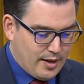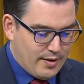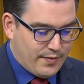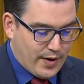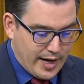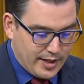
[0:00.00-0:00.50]

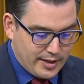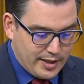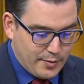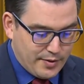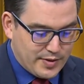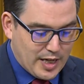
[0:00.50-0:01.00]
Finally,
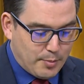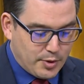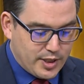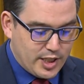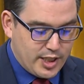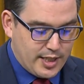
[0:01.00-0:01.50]
we've doubled
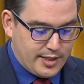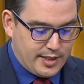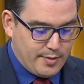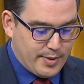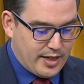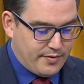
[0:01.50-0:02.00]
the
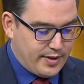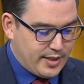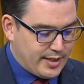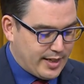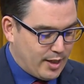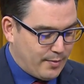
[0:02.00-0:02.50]
GST benefit
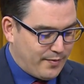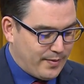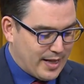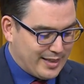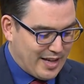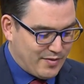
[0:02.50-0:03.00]
to help
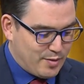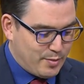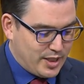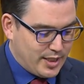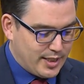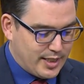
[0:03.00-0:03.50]
11
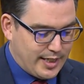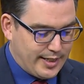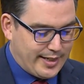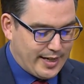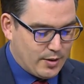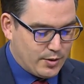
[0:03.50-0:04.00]
million
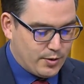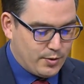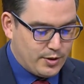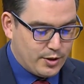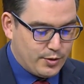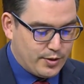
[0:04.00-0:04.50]
Canadian
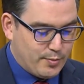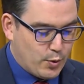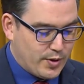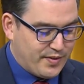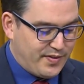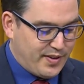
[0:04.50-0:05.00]
households, including more
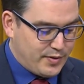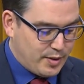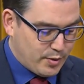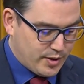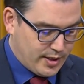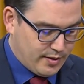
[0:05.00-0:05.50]
than
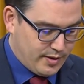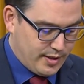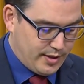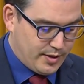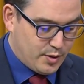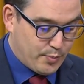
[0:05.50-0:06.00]
50% of
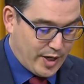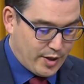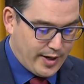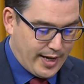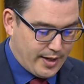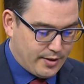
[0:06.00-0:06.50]
seniors, better
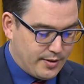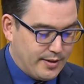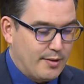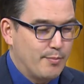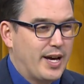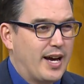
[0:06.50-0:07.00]
handle the
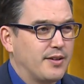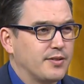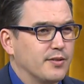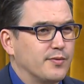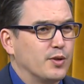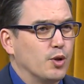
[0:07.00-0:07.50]
impacts
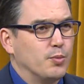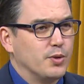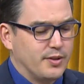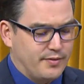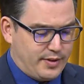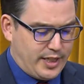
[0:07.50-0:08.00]
of global
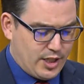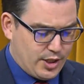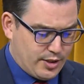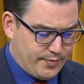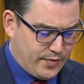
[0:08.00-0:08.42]
inflation.